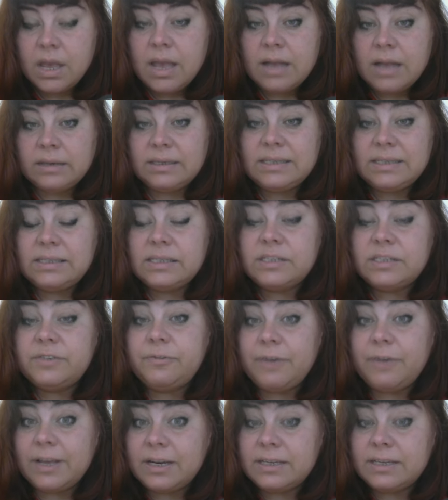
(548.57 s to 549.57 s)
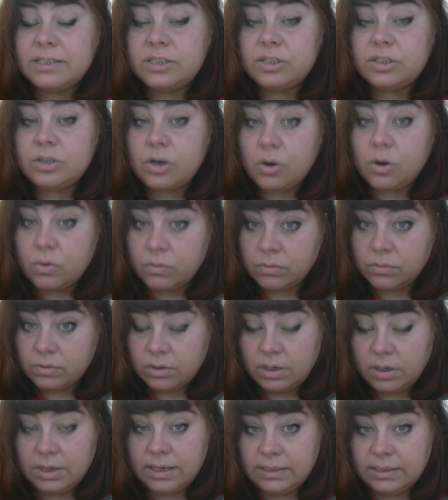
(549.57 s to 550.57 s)
This is very strong,
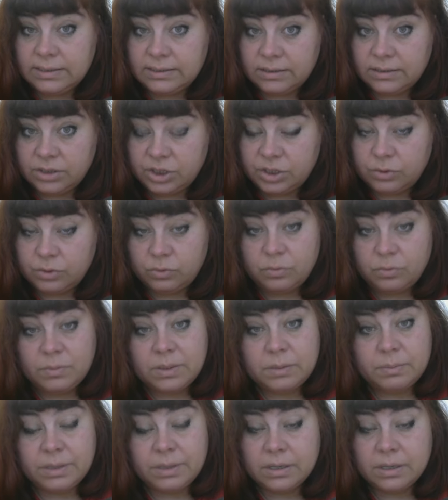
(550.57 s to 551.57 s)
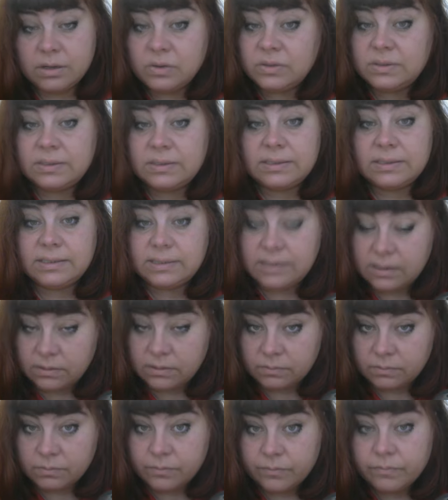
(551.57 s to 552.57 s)
ladies and gentlemen, because the
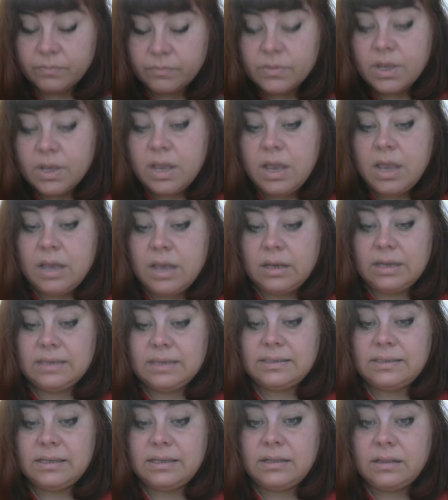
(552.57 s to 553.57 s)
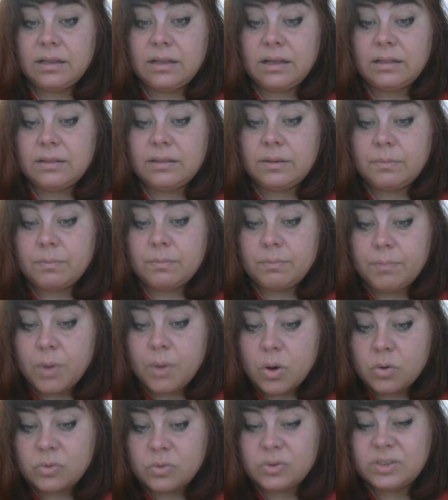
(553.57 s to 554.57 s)
sun is in the
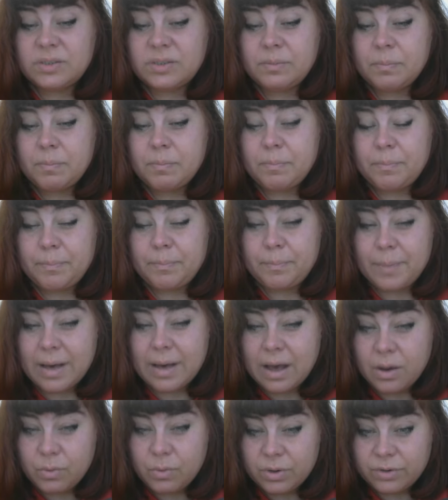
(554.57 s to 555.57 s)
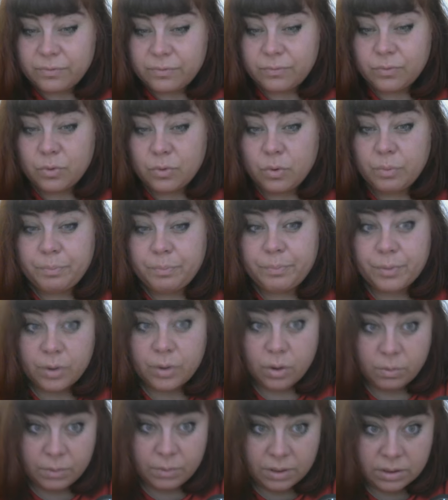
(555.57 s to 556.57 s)
most powerful,
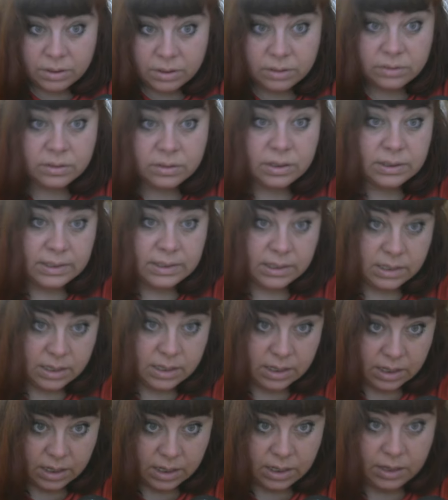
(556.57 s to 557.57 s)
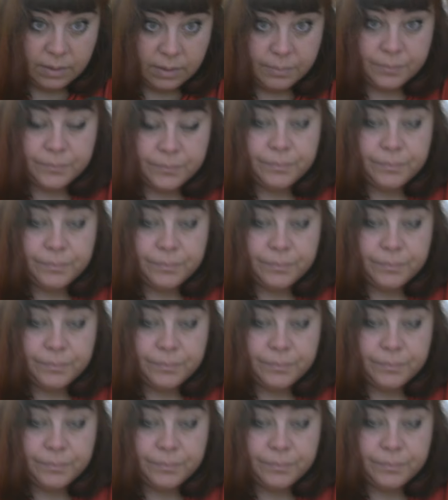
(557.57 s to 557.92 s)
prominent degree